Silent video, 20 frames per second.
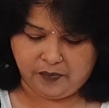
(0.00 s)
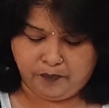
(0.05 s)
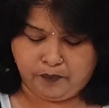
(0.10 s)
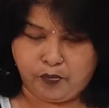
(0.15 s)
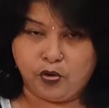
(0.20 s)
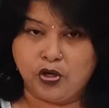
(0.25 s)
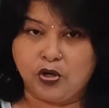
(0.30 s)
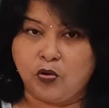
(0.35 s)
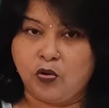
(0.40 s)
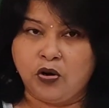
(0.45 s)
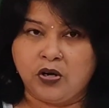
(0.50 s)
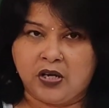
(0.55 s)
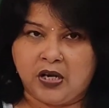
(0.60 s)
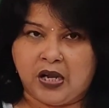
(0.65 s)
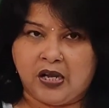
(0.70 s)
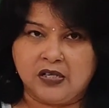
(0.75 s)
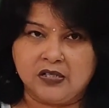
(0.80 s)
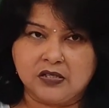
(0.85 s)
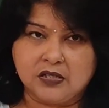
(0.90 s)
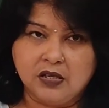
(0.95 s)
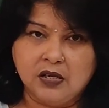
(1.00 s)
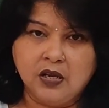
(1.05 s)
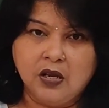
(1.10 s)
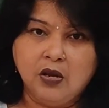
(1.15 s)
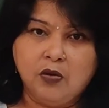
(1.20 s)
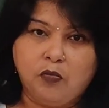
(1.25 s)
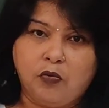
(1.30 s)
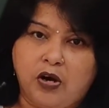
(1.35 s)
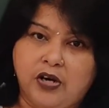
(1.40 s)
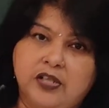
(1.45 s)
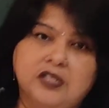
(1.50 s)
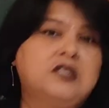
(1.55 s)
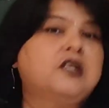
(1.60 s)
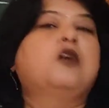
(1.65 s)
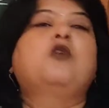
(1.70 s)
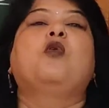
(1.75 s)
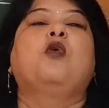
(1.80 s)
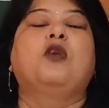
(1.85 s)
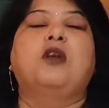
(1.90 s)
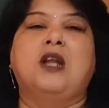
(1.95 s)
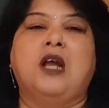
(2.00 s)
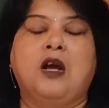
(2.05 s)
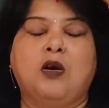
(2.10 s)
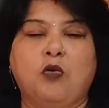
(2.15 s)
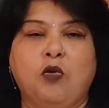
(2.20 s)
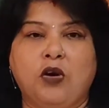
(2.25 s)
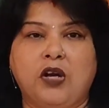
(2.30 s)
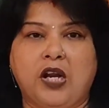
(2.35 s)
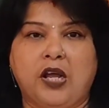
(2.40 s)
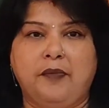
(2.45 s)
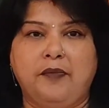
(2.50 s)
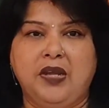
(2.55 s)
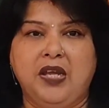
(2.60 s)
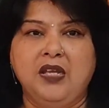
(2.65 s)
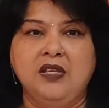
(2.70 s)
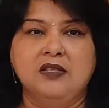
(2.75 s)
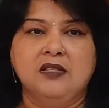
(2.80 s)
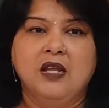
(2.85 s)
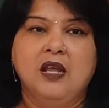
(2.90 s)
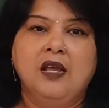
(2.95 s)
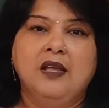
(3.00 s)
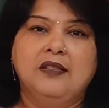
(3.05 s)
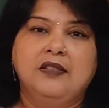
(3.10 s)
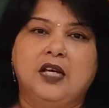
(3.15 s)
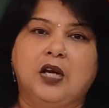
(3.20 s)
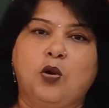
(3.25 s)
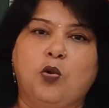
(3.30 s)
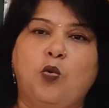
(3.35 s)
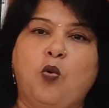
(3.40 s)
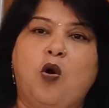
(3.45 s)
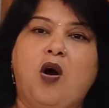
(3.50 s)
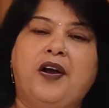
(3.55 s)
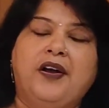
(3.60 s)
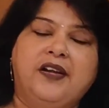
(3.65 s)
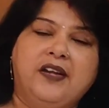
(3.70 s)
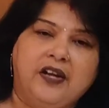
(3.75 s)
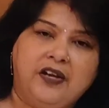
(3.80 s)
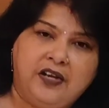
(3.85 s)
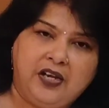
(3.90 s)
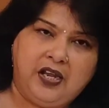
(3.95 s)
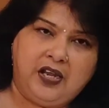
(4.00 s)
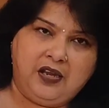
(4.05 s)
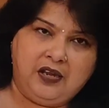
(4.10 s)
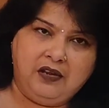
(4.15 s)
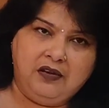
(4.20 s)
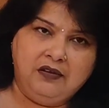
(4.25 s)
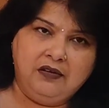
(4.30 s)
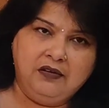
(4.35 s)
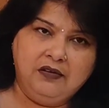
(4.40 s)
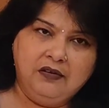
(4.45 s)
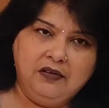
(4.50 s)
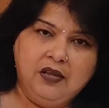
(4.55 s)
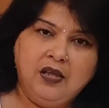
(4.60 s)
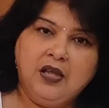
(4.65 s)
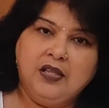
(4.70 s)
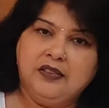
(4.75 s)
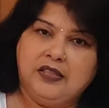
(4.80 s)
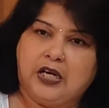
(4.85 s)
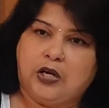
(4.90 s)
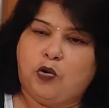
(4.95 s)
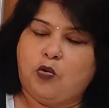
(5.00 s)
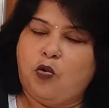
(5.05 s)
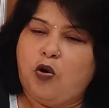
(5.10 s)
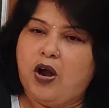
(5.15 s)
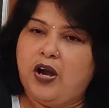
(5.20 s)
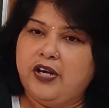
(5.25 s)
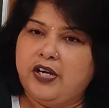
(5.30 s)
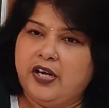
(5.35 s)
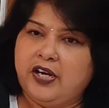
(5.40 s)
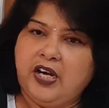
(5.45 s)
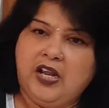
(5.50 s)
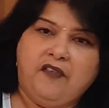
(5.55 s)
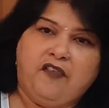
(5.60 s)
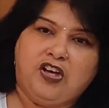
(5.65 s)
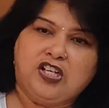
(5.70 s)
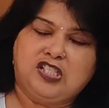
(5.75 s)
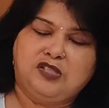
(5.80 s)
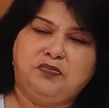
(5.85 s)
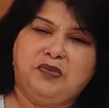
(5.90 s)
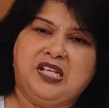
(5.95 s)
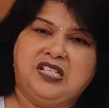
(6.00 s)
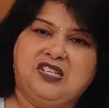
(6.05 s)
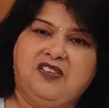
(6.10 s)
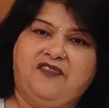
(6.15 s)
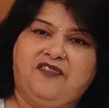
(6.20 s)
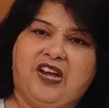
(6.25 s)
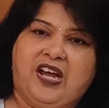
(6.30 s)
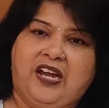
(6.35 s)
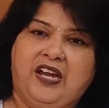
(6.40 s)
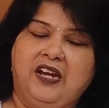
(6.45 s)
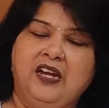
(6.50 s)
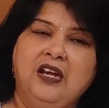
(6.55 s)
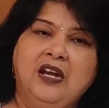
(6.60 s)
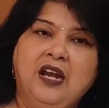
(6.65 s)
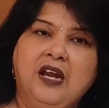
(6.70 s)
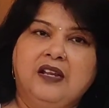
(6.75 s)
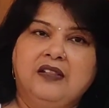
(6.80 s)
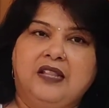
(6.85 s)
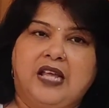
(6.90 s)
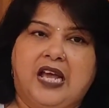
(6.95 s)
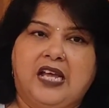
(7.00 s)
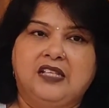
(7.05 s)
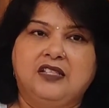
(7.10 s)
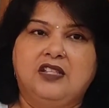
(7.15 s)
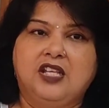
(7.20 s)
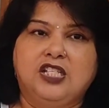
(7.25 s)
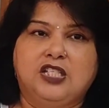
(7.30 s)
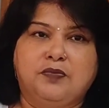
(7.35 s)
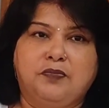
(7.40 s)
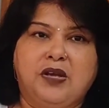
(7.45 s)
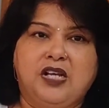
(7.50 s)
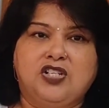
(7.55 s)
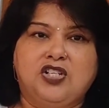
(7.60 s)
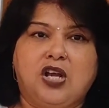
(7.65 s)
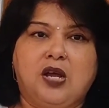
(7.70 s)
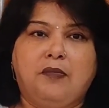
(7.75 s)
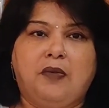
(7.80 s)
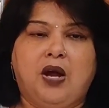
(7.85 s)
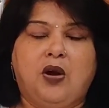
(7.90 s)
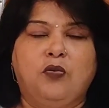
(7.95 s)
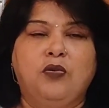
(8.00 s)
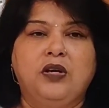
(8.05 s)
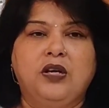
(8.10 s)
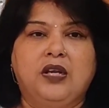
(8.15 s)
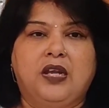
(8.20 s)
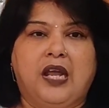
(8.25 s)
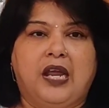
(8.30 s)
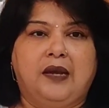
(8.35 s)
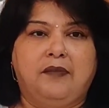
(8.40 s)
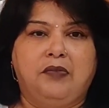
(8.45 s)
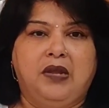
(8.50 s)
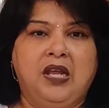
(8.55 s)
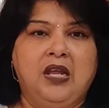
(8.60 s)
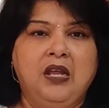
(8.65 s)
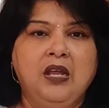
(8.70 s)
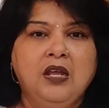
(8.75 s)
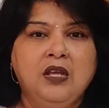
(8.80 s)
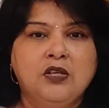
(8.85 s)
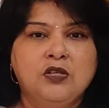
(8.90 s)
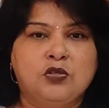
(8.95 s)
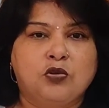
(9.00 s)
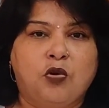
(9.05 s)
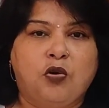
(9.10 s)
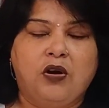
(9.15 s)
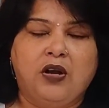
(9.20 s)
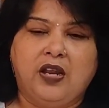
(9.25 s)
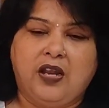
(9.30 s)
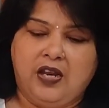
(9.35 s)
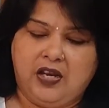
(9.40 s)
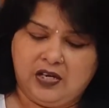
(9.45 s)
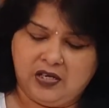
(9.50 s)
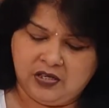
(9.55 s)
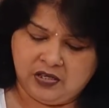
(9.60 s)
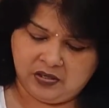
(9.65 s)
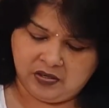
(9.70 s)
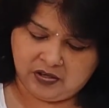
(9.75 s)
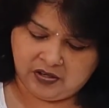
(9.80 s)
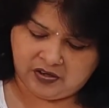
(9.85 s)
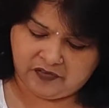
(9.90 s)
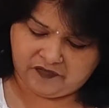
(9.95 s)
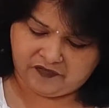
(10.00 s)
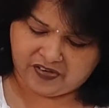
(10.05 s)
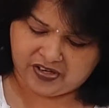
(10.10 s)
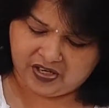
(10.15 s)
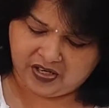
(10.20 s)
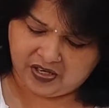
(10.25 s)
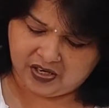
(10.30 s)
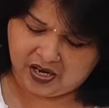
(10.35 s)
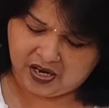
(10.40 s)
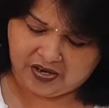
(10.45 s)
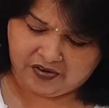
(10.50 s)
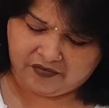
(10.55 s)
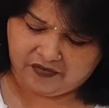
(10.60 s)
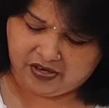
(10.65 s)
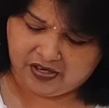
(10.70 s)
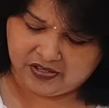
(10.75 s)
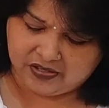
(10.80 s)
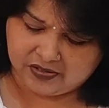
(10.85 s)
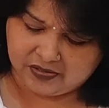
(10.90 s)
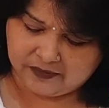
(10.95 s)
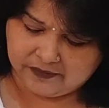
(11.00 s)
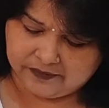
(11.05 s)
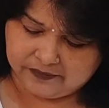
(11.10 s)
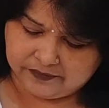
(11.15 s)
import quotas. What is the quota? Quota means the quantity. The quantity was specified that this much amount can be sold in different countries.